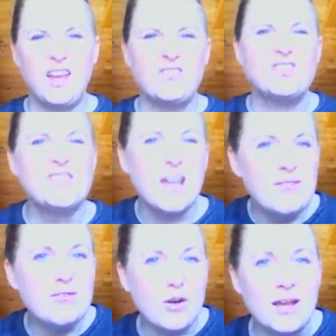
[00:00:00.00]
kind of
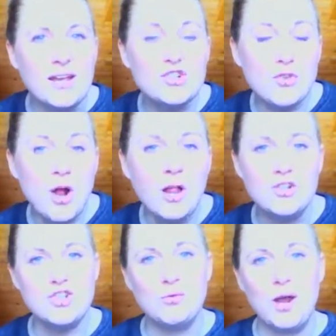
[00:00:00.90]
deciphering
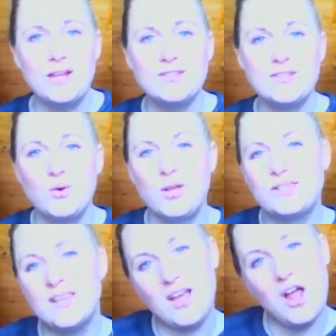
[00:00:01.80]
astrology, right? So
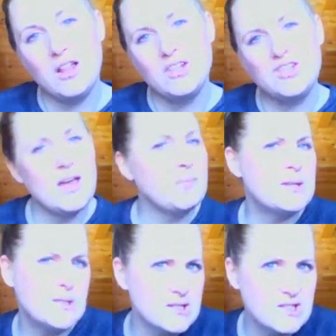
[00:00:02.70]
in psychology, that
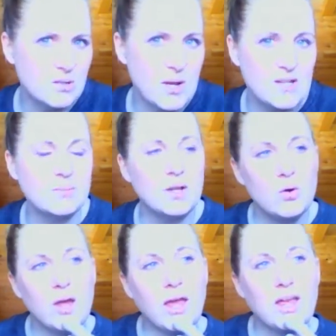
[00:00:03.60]
makes sense to me because I'm
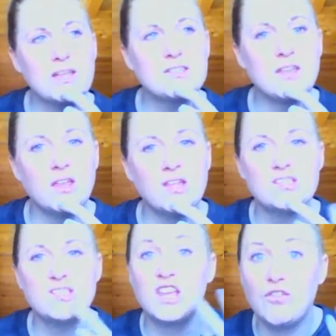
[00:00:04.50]
like, okay,
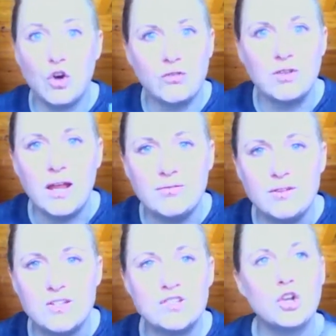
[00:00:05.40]
it's the giver of life,
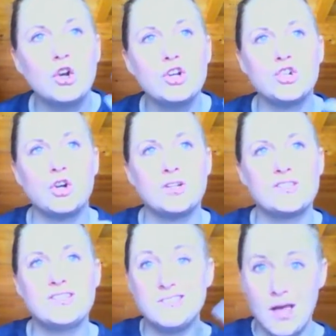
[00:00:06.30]
it's the nourisher,
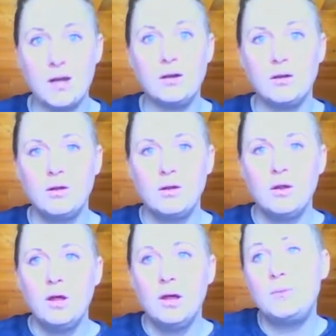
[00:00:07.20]
it's the sun.
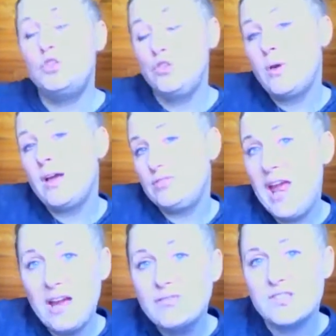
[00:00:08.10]
I mean, you do have to
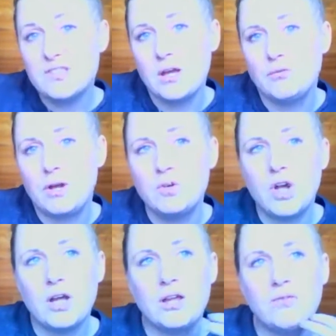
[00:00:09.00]
have the sun, right? We're
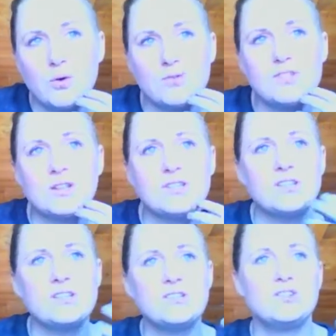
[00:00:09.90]
talking
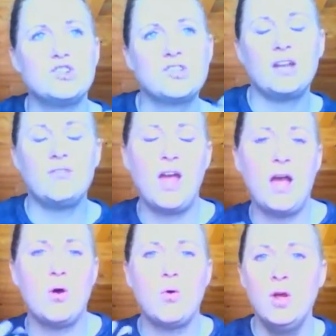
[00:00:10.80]
photosynthesis and just kind of
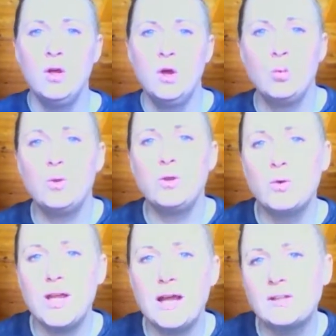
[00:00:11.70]
how we
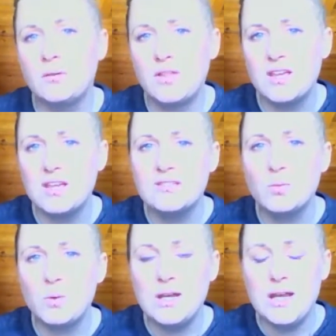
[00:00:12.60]
react and the things
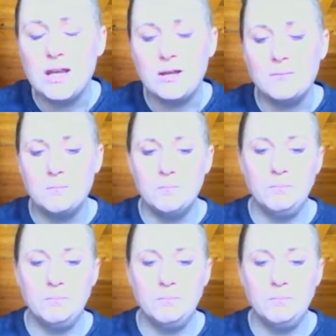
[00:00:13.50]
that we need.